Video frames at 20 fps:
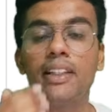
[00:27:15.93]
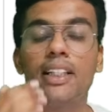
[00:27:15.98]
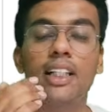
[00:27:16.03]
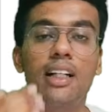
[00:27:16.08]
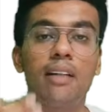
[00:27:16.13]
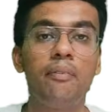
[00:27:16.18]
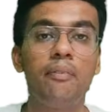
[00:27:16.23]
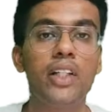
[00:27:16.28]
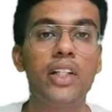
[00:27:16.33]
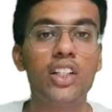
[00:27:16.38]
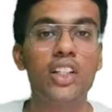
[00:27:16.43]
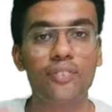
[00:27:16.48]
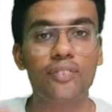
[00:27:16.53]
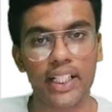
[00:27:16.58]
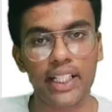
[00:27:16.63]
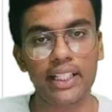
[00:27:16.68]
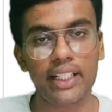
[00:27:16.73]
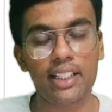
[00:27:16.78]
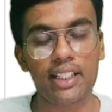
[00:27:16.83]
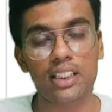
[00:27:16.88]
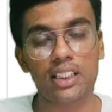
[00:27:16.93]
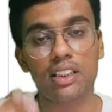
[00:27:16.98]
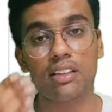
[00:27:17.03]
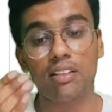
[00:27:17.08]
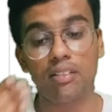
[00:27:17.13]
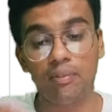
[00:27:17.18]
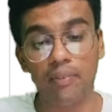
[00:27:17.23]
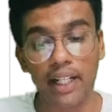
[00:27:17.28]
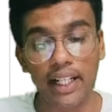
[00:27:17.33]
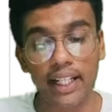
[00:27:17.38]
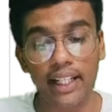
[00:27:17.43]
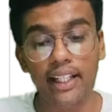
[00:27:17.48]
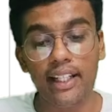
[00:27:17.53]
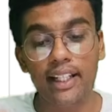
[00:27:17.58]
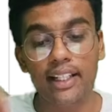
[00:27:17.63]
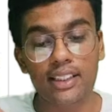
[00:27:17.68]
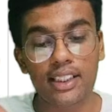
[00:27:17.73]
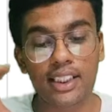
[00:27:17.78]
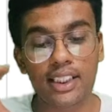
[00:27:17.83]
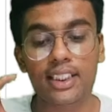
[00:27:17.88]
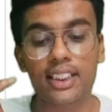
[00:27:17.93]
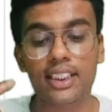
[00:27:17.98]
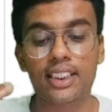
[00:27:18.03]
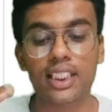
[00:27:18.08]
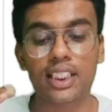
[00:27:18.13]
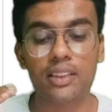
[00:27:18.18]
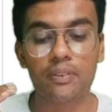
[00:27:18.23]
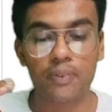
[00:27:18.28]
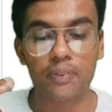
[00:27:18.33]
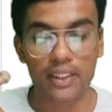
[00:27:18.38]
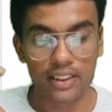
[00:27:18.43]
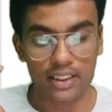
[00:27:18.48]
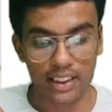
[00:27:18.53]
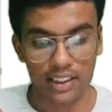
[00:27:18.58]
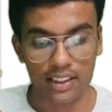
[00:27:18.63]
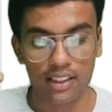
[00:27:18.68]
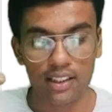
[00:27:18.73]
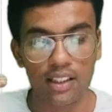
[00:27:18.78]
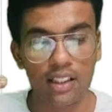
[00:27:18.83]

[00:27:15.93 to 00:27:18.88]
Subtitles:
the committee of creditors by 66%